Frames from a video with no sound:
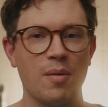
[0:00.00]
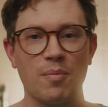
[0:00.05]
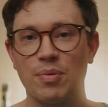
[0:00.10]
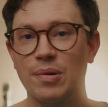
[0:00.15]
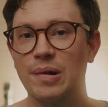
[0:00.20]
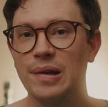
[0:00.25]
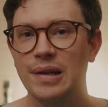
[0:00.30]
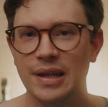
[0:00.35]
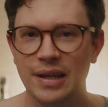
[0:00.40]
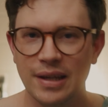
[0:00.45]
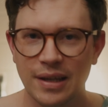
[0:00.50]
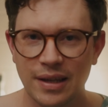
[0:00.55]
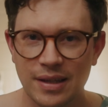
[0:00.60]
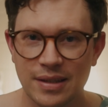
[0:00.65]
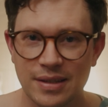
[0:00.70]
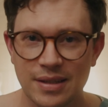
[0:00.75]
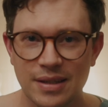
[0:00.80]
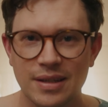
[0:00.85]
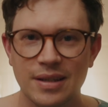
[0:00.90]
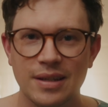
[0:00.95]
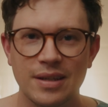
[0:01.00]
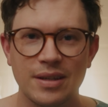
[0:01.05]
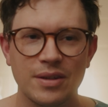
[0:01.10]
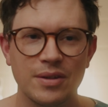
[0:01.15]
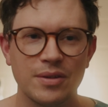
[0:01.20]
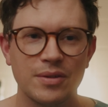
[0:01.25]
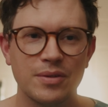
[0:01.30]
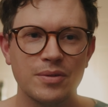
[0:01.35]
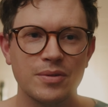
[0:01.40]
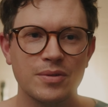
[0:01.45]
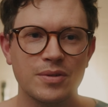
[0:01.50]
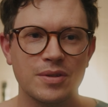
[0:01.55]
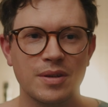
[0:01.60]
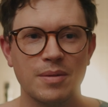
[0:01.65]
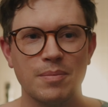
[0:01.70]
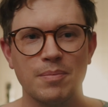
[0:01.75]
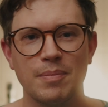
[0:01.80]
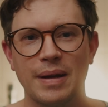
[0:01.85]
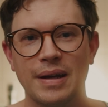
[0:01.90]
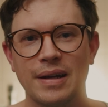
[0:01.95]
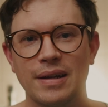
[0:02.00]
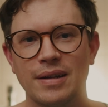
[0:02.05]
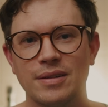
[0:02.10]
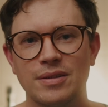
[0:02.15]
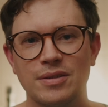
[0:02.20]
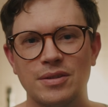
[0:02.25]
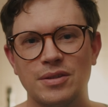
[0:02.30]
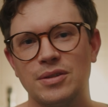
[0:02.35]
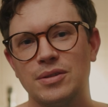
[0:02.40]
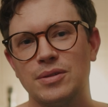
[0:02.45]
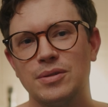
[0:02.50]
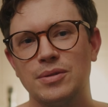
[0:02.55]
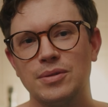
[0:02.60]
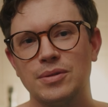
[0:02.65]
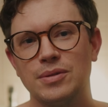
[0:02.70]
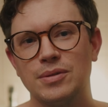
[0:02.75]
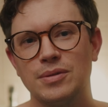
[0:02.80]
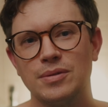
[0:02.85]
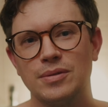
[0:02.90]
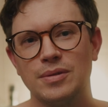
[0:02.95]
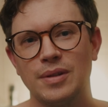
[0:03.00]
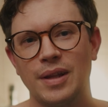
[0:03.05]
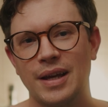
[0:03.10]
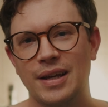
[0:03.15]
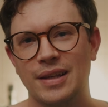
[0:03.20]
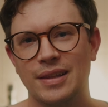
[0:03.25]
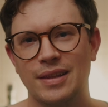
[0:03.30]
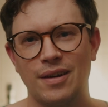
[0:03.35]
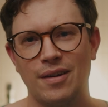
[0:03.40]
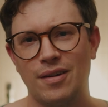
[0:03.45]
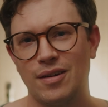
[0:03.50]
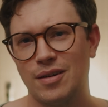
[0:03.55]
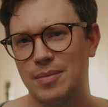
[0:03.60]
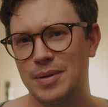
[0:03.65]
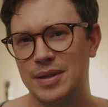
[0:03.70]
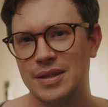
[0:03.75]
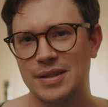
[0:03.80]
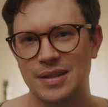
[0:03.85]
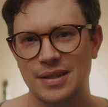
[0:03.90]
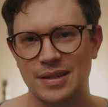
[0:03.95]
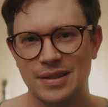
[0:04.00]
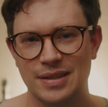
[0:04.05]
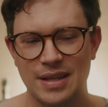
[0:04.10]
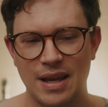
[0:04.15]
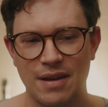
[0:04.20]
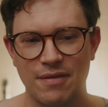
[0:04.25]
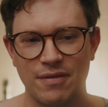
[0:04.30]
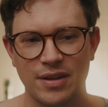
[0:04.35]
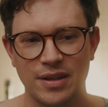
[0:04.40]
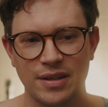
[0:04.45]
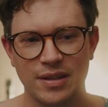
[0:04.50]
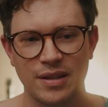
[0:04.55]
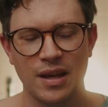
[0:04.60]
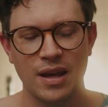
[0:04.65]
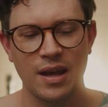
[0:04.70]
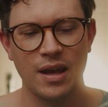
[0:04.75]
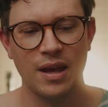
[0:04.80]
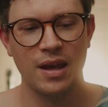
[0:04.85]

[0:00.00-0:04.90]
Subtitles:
pretty easy to use compared to like the RB67.